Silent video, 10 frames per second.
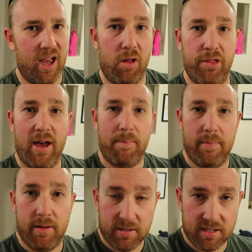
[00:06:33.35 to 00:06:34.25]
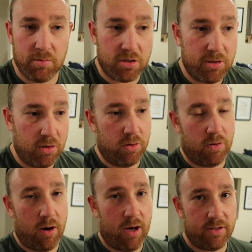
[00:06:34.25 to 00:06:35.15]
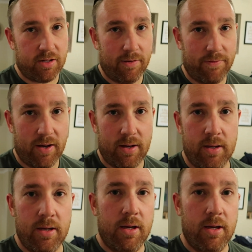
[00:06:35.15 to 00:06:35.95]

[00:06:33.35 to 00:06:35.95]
Health app. Seems to be doing all right so far.